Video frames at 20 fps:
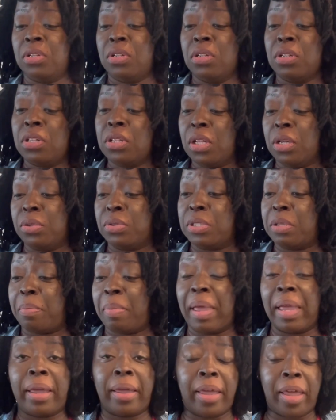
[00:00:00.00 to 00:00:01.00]
close it
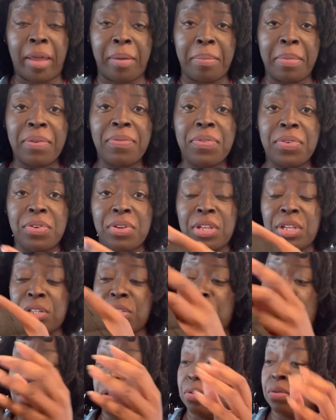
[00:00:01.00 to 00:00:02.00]
back up if you need
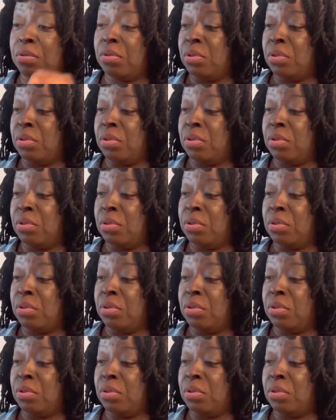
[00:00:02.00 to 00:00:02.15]
to.